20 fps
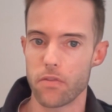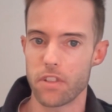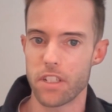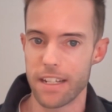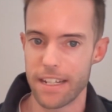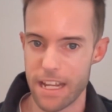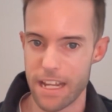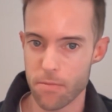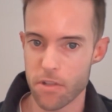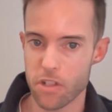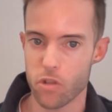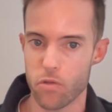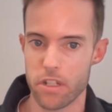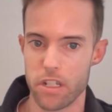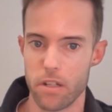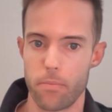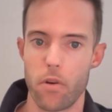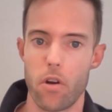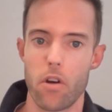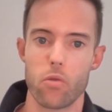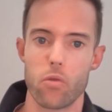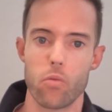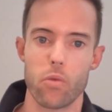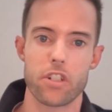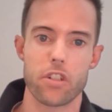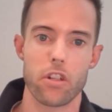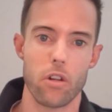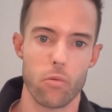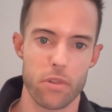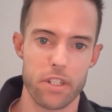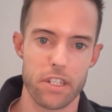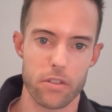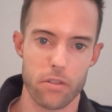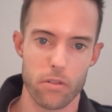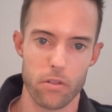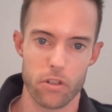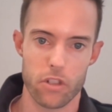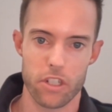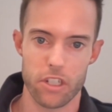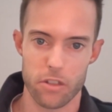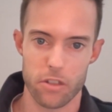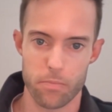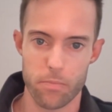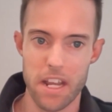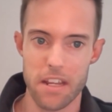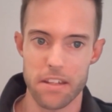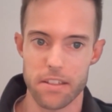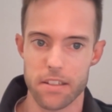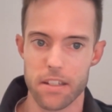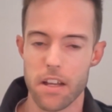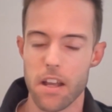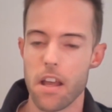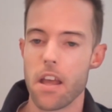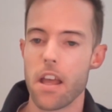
telemetry upon which our research is based.